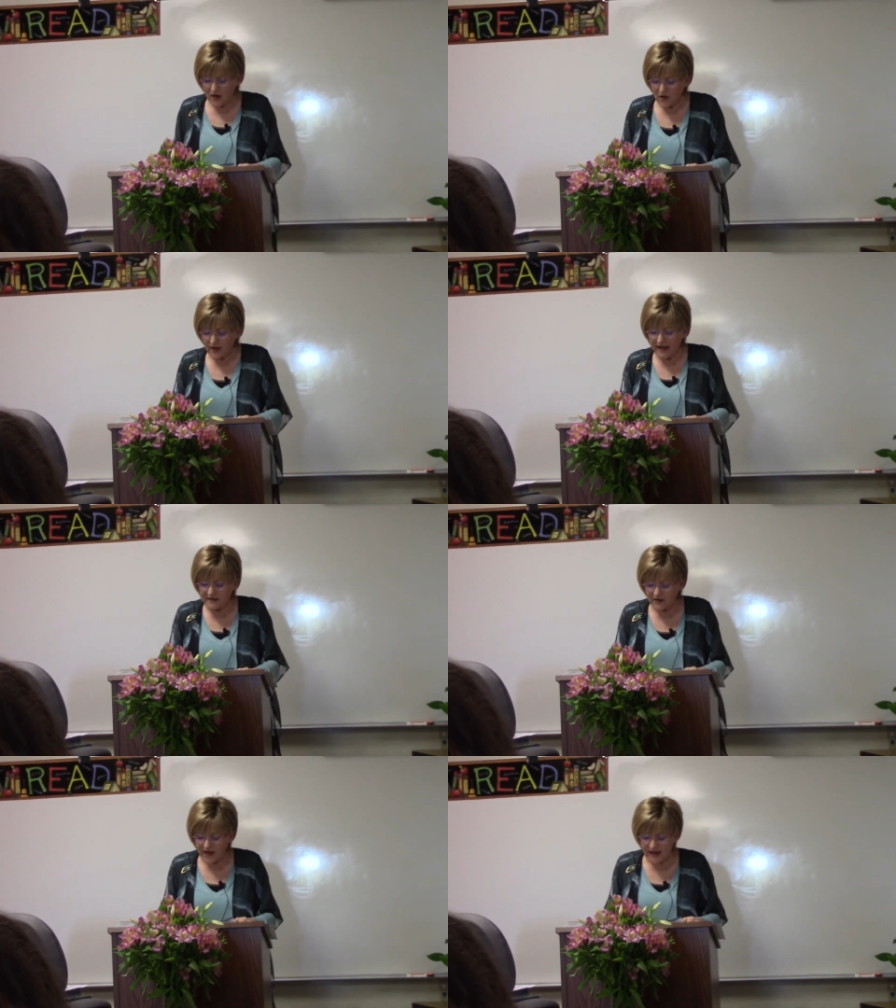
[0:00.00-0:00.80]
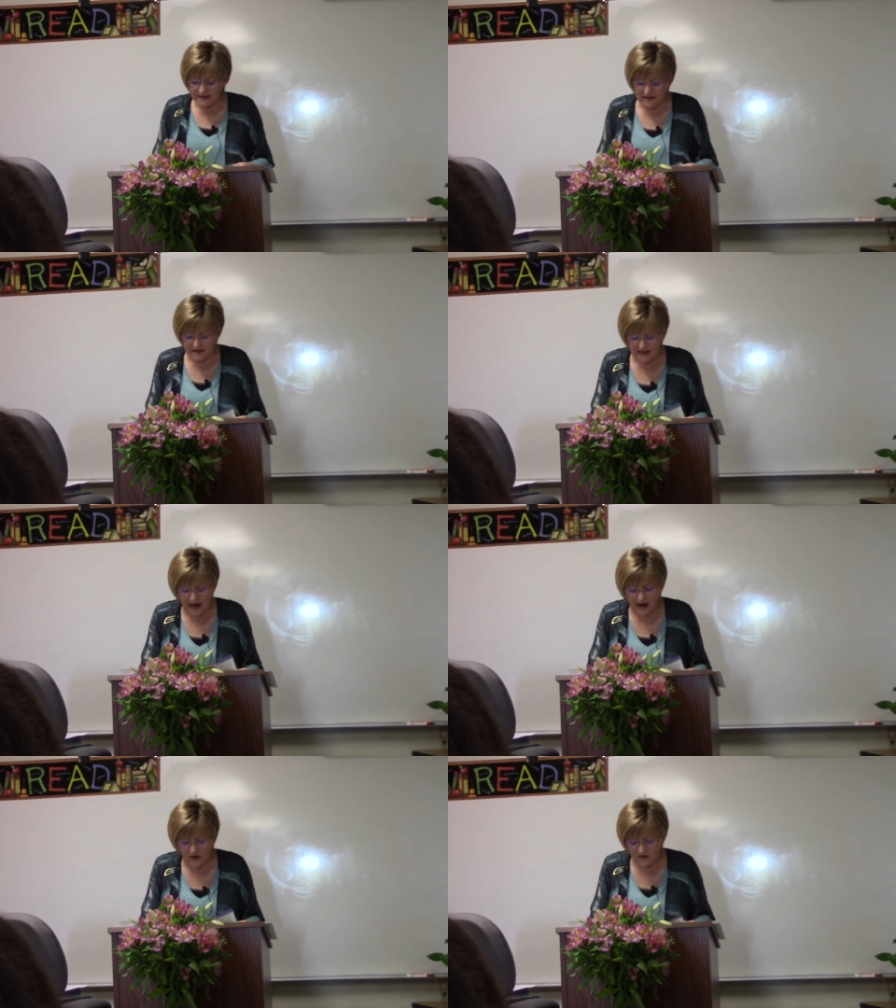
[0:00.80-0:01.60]
Okay, so that's the
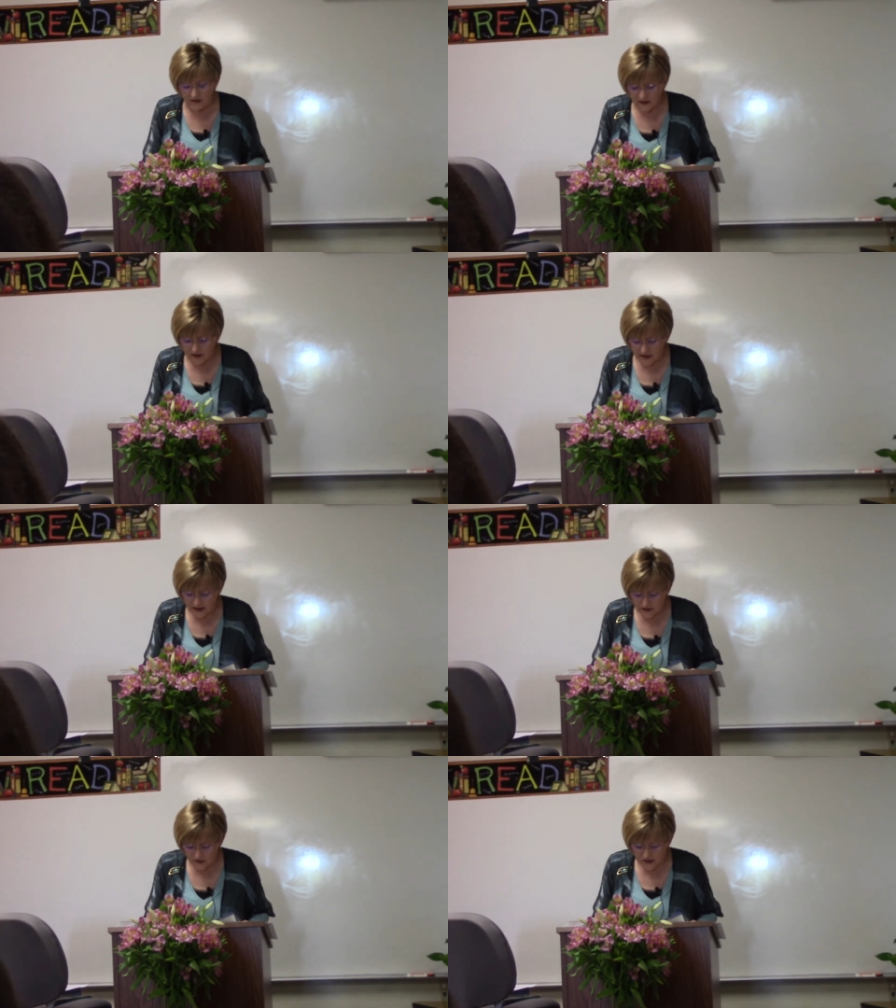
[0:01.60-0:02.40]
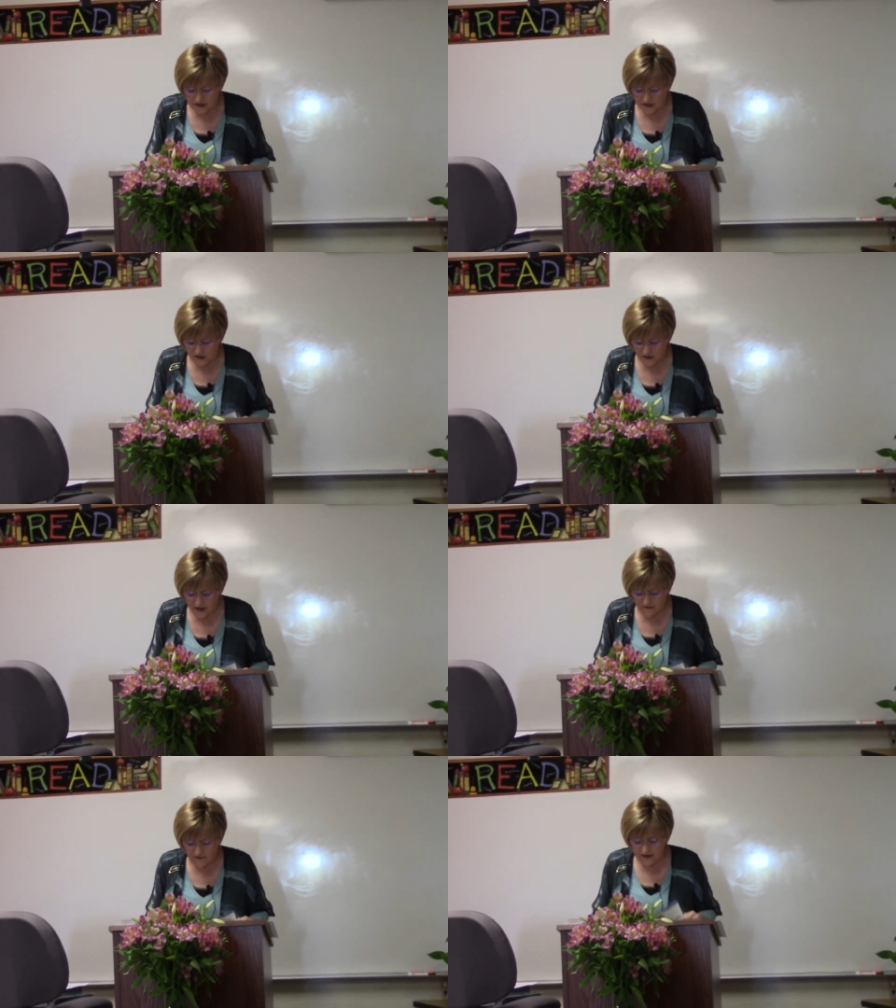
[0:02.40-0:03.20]
Tao, and you need to know
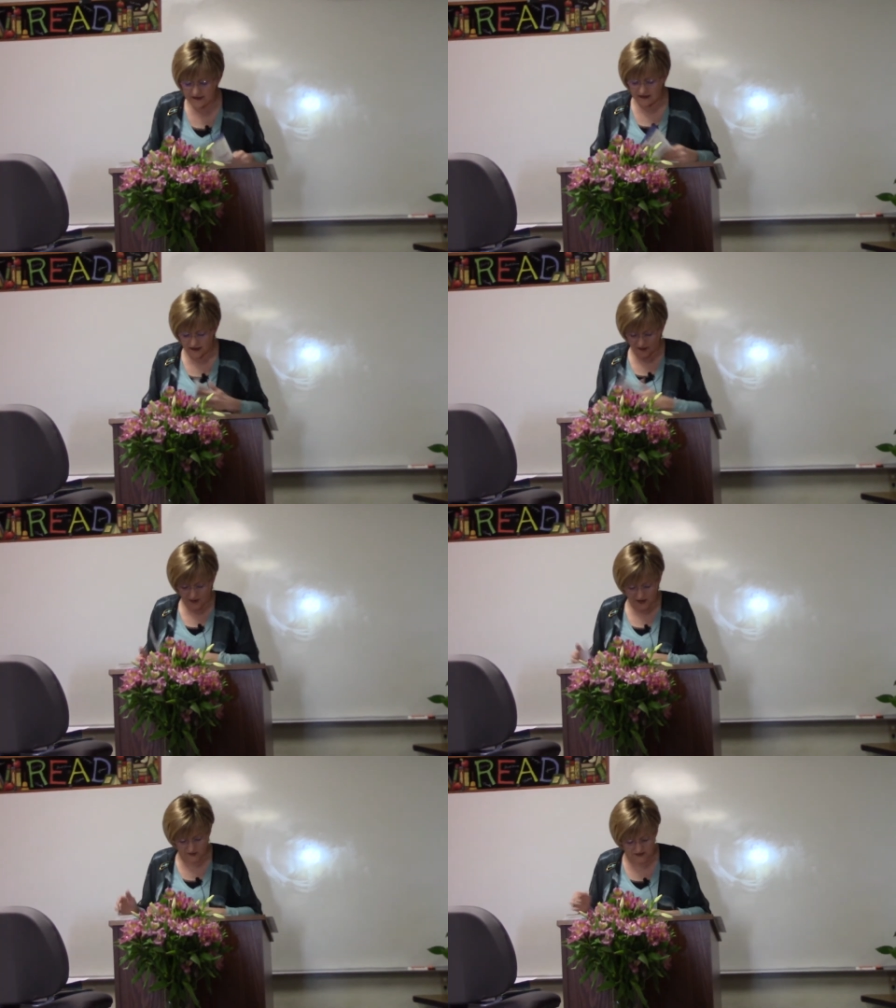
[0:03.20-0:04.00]
they invented gunpowder.